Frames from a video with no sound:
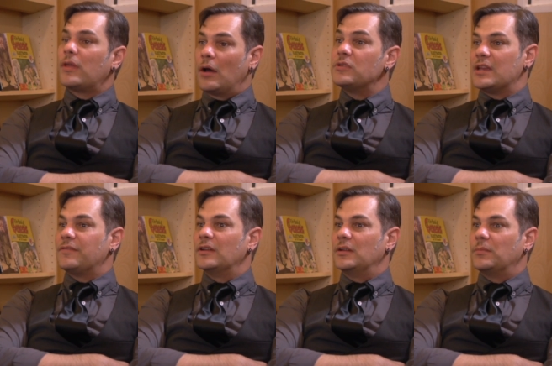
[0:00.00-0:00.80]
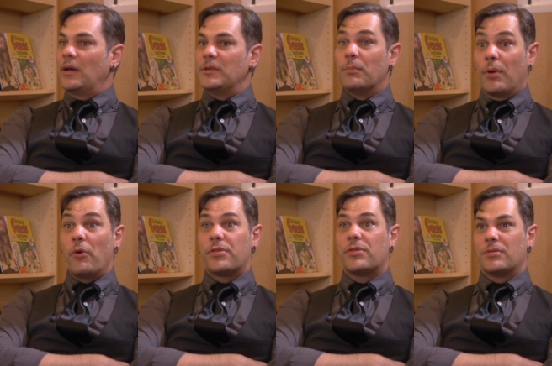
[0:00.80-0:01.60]
I mean, they're
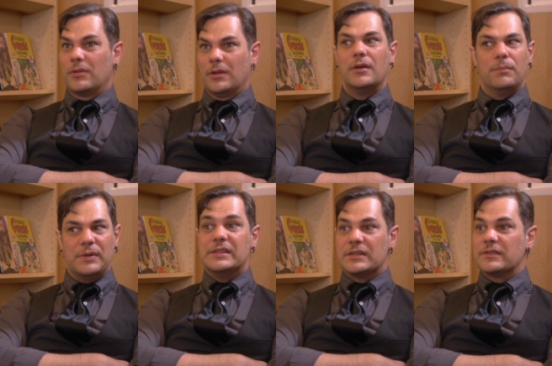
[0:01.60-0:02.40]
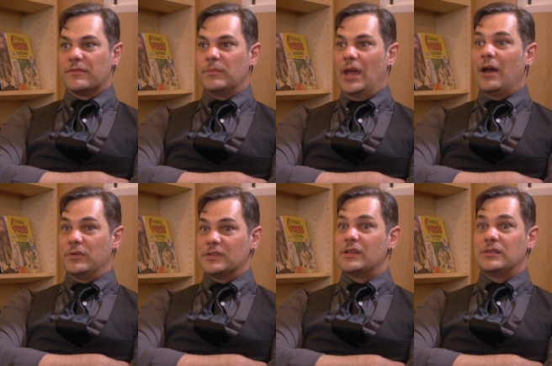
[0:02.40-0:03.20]
both pieces of me. I
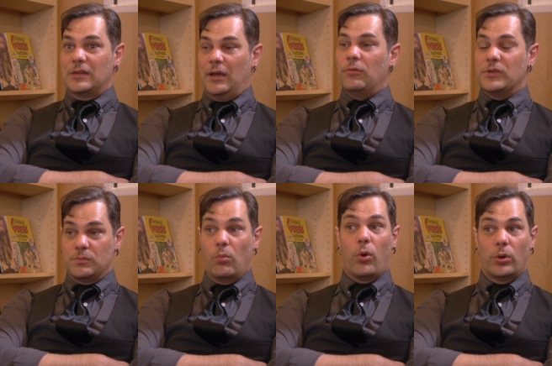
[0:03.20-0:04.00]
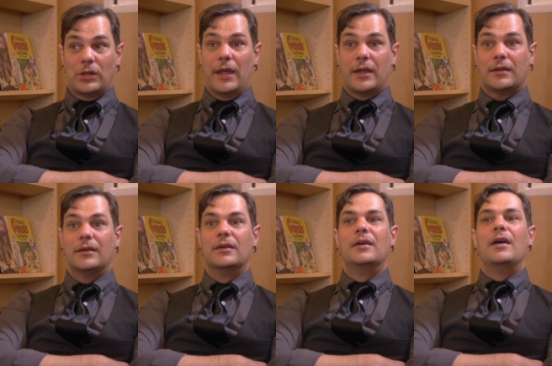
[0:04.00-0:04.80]
was more like,
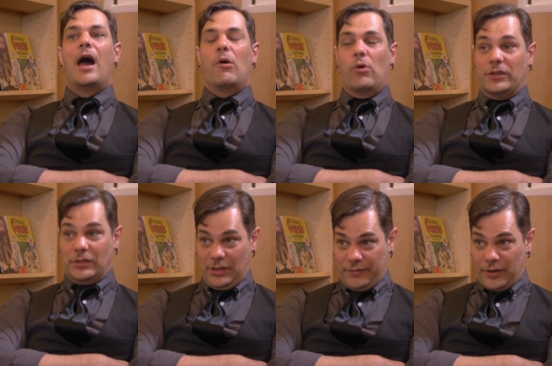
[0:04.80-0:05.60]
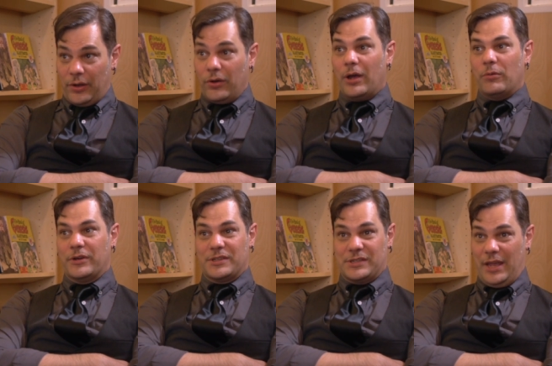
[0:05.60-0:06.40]
I wanted to live at home, I
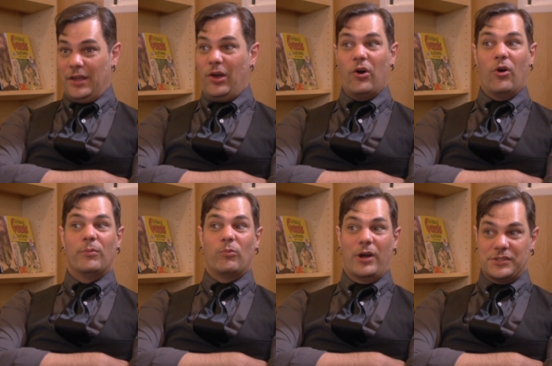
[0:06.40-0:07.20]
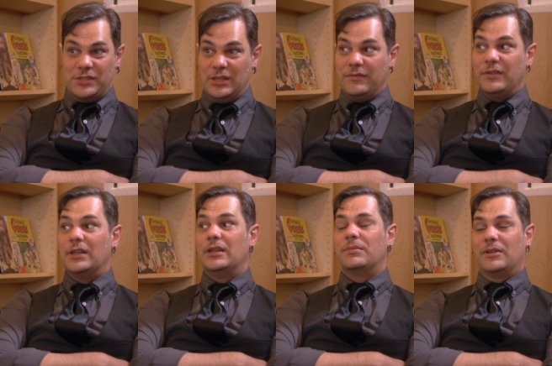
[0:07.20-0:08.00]
wanted to stay at home, watch
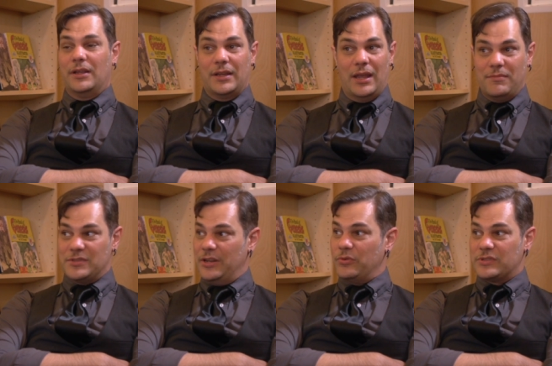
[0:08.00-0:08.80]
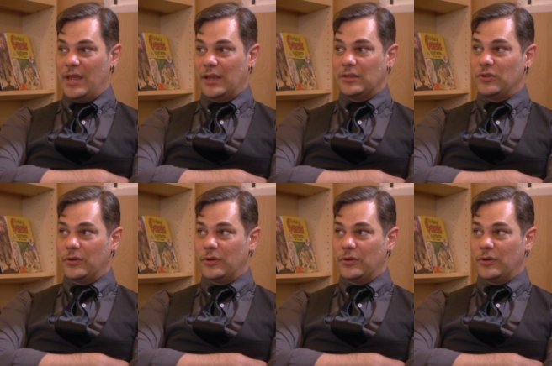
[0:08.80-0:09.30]
TV, play games, and it was like it